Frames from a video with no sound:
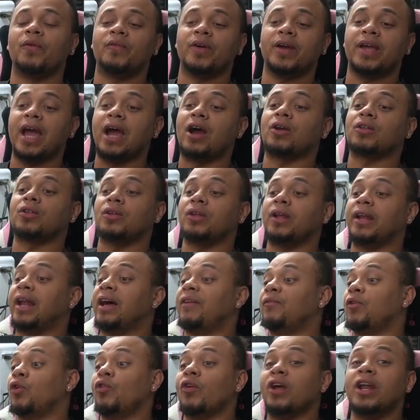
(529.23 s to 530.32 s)
of a character that
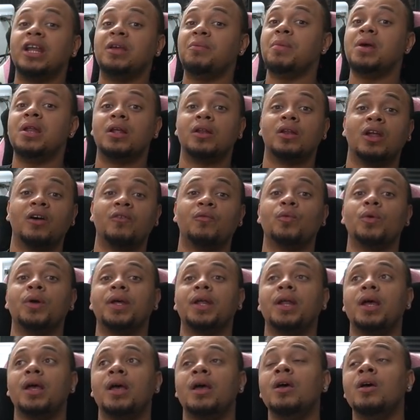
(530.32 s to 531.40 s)
I've already been in love with.